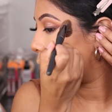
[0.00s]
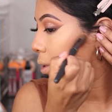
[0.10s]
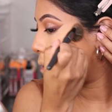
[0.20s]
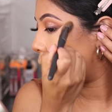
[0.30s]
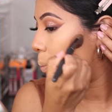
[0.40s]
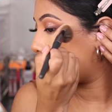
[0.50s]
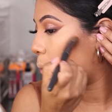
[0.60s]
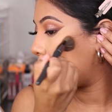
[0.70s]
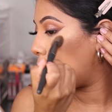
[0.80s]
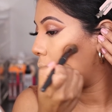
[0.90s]
So I'm
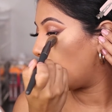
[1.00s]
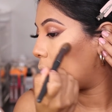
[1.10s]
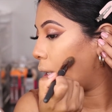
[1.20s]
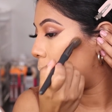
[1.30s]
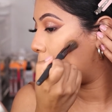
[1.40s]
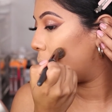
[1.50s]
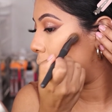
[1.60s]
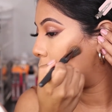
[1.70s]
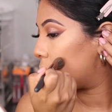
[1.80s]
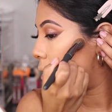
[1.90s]
bringing it up and
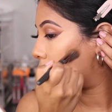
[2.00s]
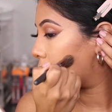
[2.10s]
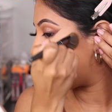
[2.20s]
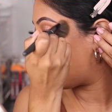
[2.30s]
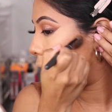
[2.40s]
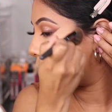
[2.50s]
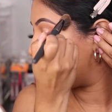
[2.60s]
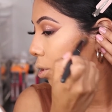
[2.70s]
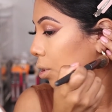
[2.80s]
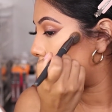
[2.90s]
then to the side,
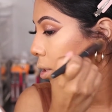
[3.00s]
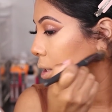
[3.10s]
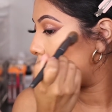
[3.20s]
and just,